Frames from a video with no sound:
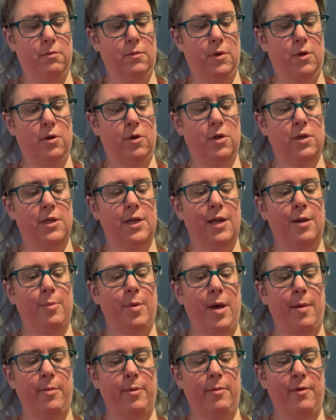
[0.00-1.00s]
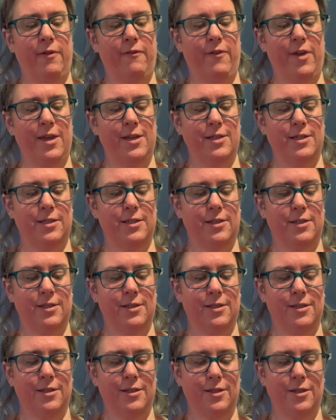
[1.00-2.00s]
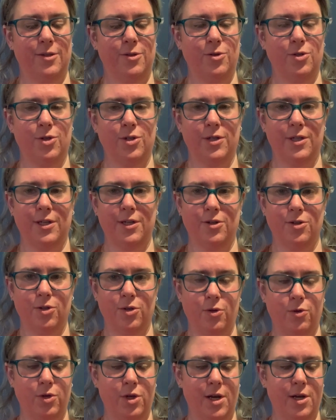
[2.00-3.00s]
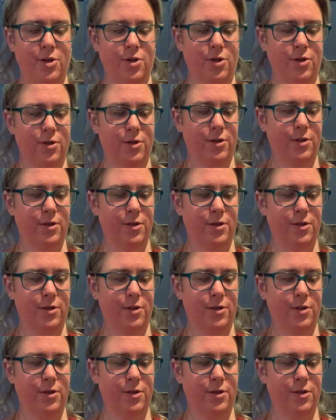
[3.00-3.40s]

You're going to take a pop at my face? Usually you're so gentle.